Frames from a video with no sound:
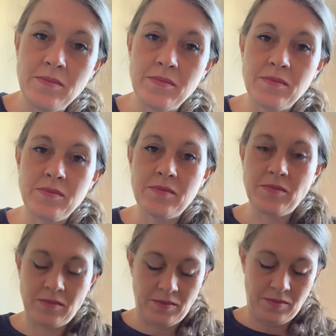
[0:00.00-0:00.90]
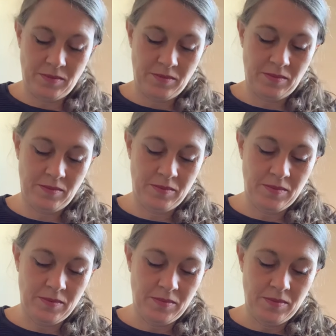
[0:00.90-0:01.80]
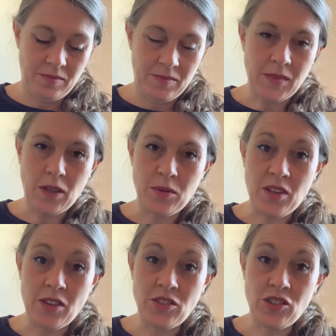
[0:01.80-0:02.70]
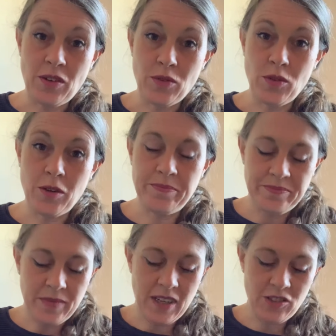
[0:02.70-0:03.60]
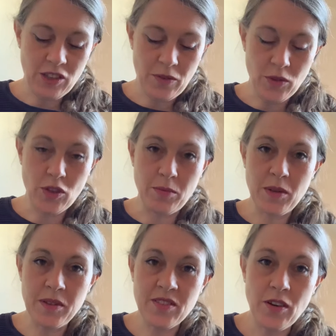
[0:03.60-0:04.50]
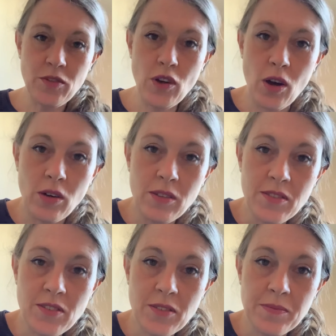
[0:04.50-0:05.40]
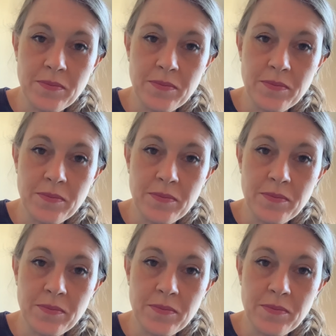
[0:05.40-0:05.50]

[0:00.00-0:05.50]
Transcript: I was going to shuffle them. Let's shuffle them because I've got